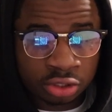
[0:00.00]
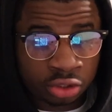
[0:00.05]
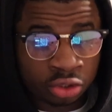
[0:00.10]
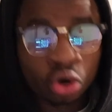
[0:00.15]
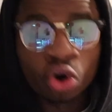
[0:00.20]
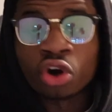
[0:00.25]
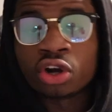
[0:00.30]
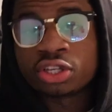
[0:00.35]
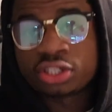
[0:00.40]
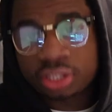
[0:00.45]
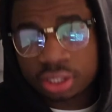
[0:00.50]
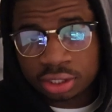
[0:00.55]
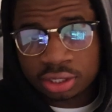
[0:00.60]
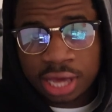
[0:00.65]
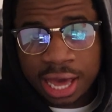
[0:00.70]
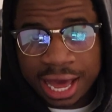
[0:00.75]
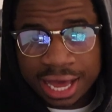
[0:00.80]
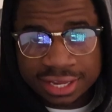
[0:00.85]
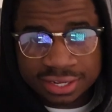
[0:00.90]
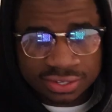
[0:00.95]
cooked,
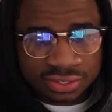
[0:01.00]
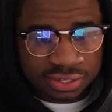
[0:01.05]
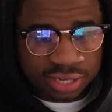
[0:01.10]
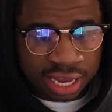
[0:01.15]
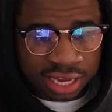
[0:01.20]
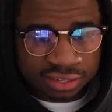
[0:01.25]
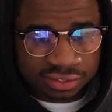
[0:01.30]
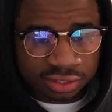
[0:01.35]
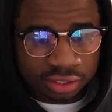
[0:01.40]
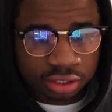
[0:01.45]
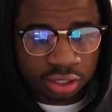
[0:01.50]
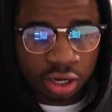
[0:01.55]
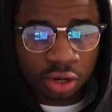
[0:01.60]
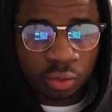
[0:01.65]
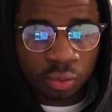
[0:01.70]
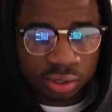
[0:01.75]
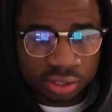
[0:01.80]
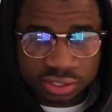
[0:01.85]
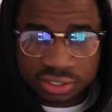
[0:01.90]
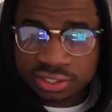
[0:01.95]
as the young
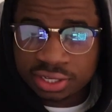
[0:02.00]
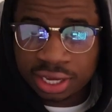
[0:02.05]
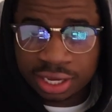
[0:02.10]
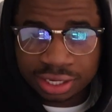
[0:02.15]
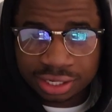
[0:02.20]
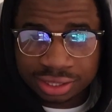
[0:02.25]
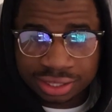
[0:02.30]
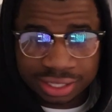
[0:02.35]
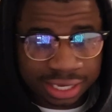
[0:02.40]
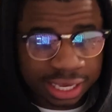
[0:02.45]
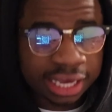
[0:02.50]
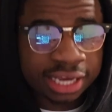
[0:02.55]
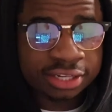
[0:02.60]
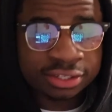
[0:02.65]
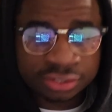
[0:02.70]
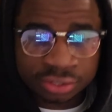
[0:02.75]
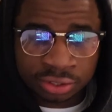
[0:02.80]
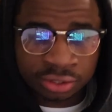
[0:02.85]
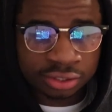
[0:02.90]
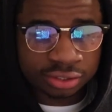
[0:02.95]
ones say. The king
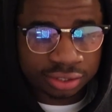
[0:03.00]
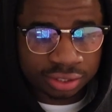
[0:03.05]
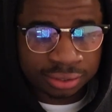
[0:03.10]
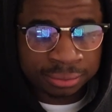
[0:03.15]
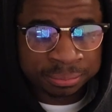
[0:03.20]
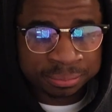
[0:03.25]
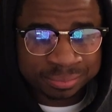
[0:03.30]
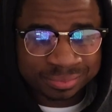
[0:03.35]
is cooked.